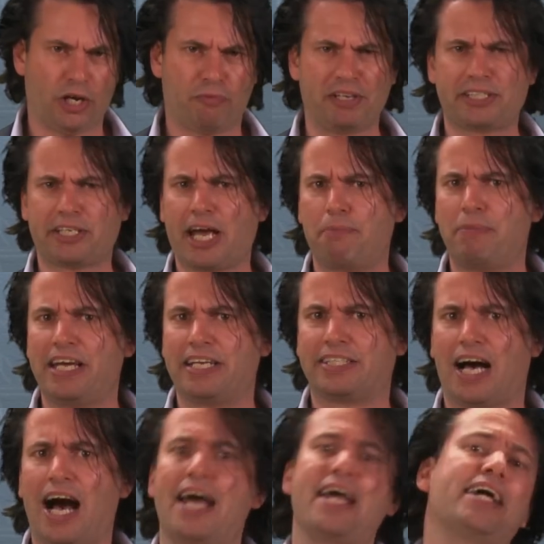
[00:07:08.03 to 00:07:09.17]
which can be as
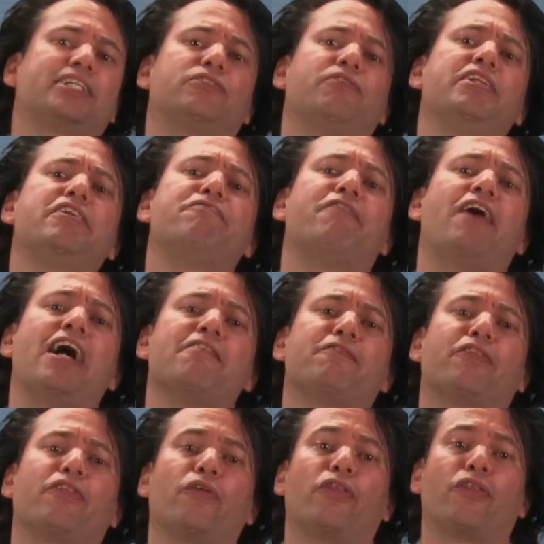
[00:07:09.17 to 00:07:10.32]
high as
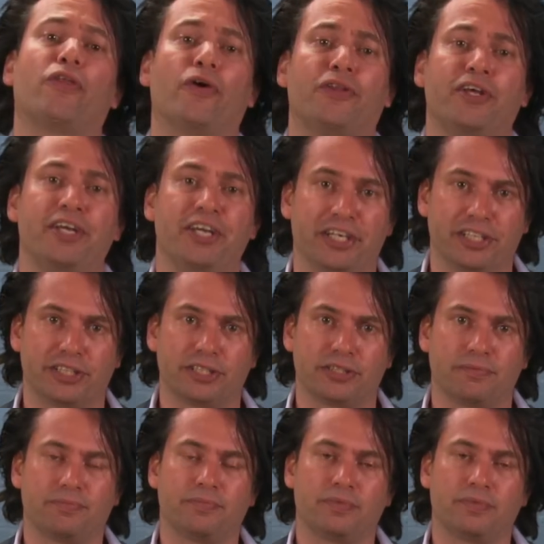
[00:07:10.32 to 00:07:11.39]
25 to 30 years.